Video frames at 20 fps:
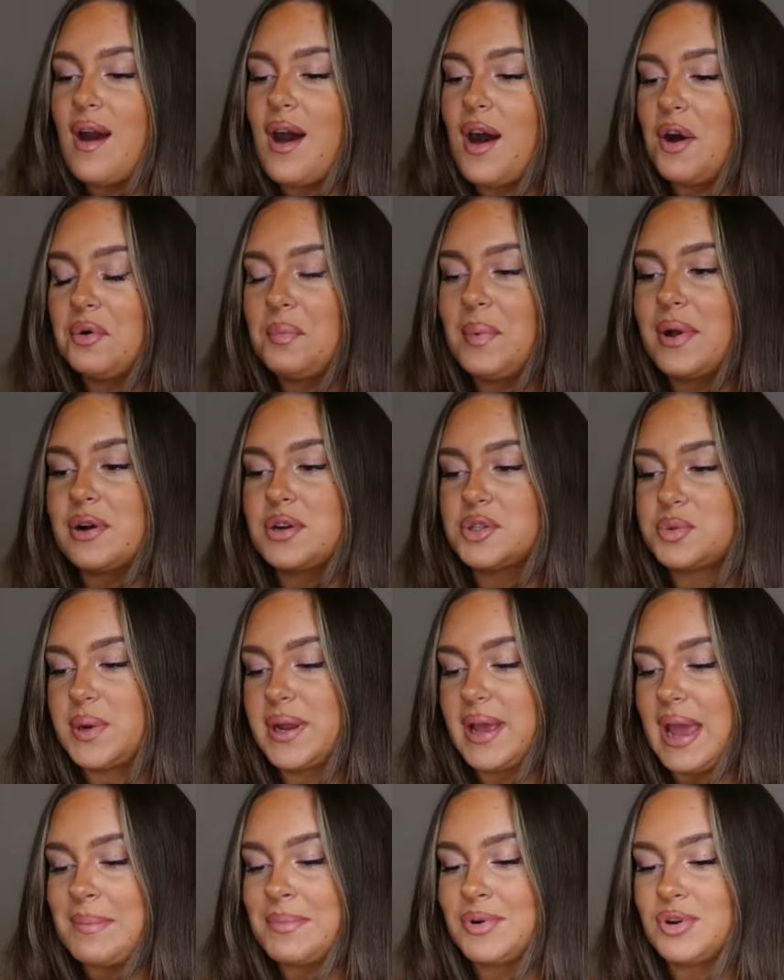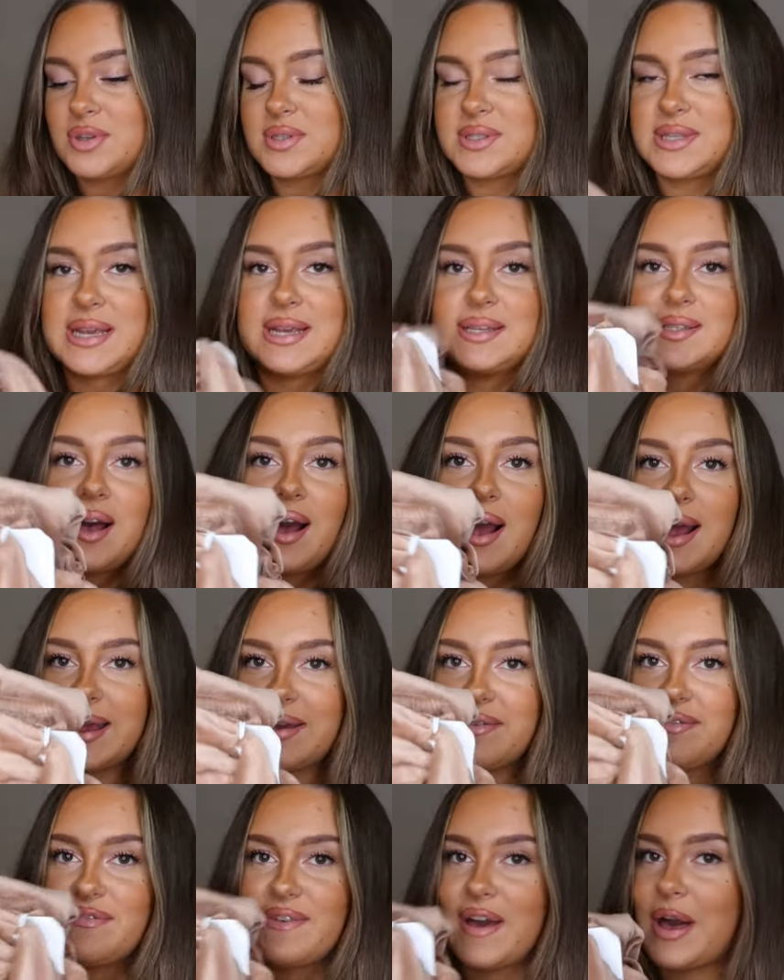Oh my gosh, when I came across these, I
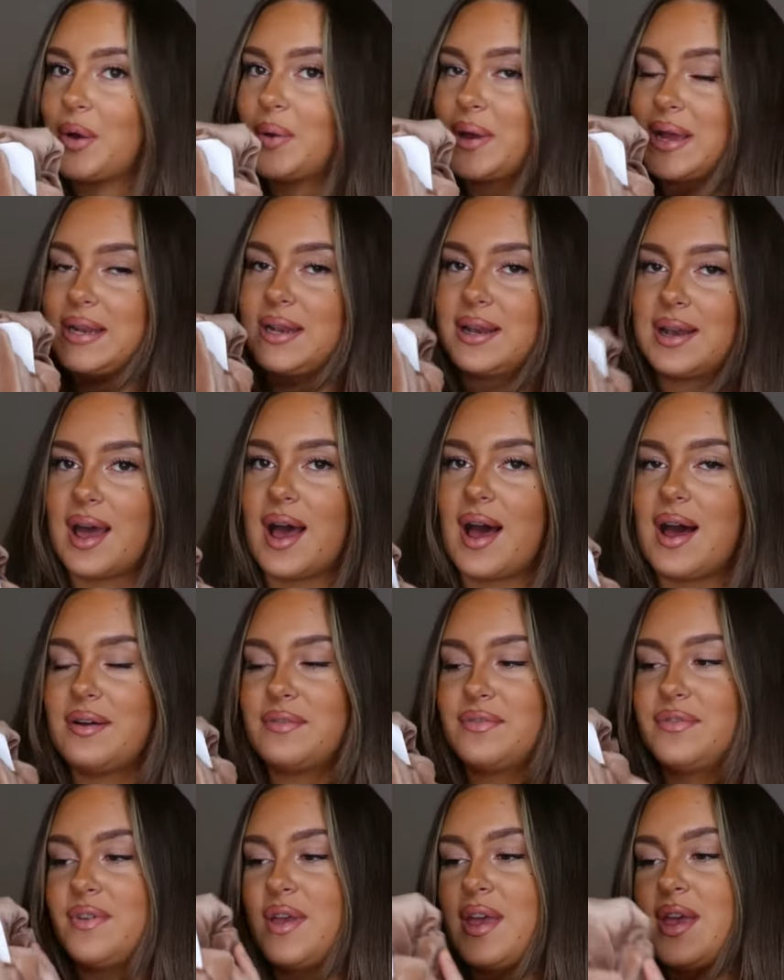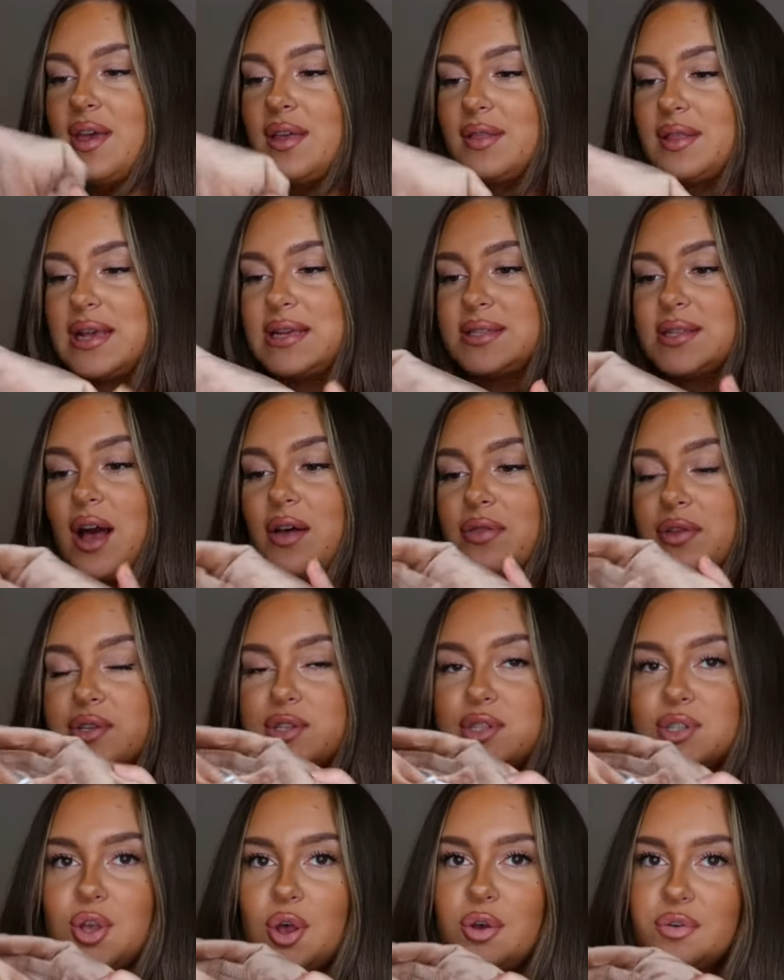fell in love. These are the
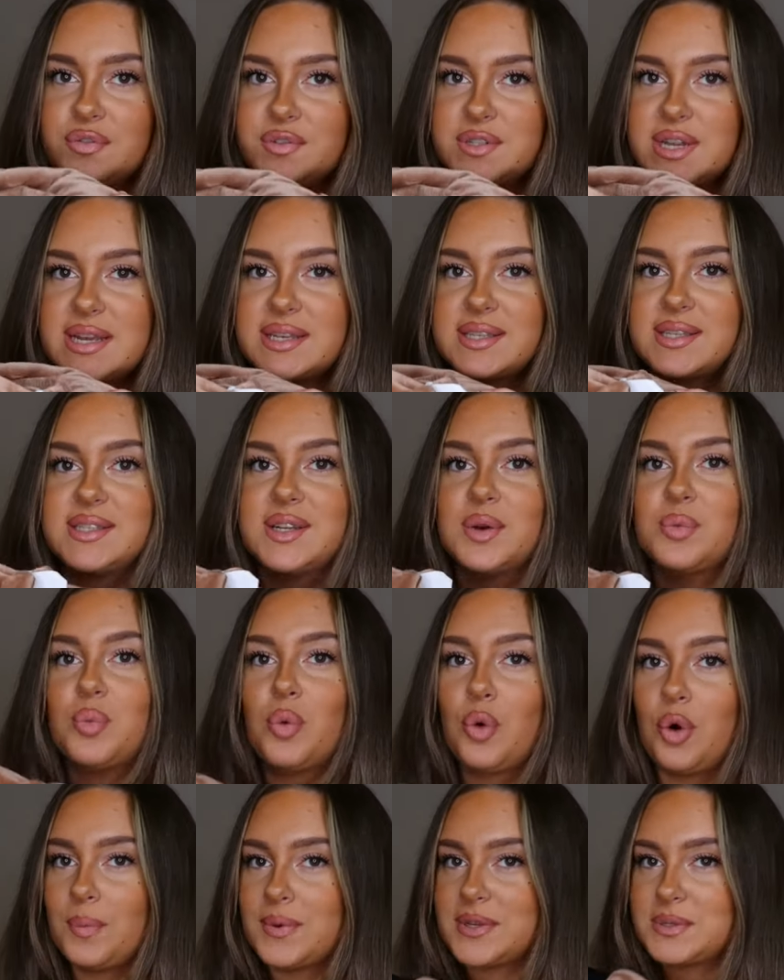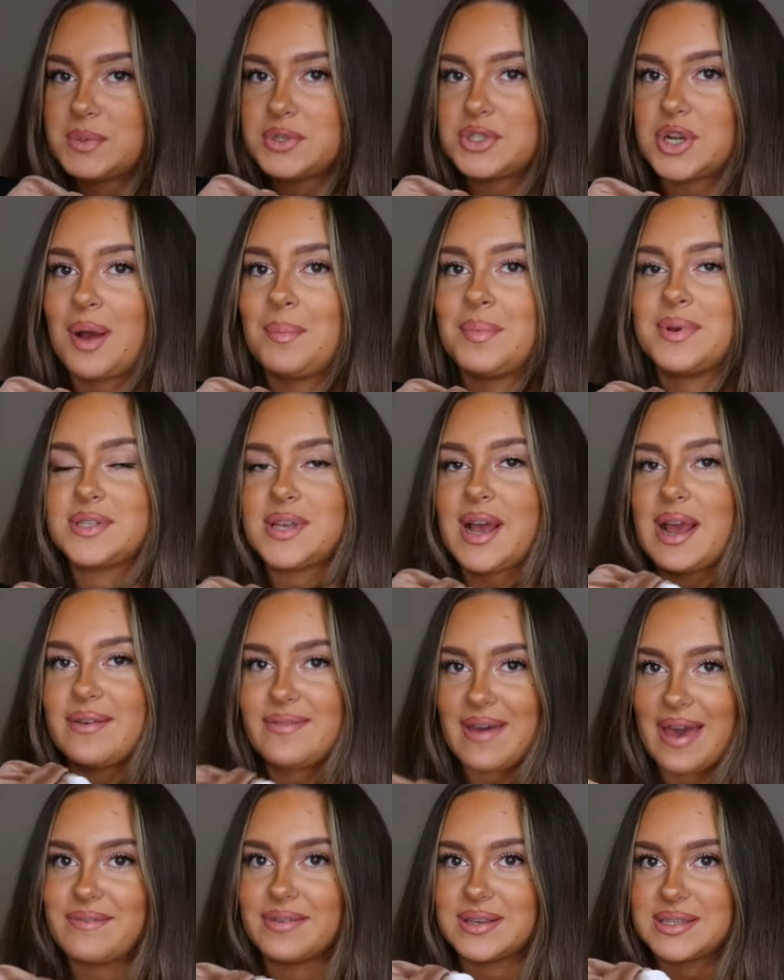softest, warmest pyjamas I
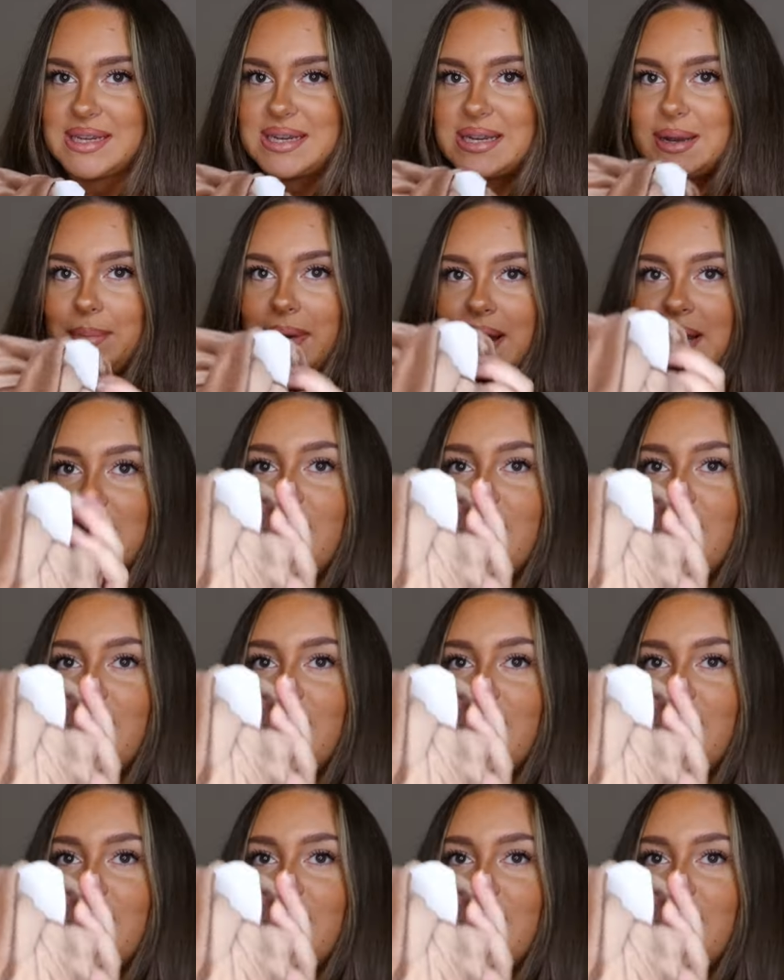have ever seen in my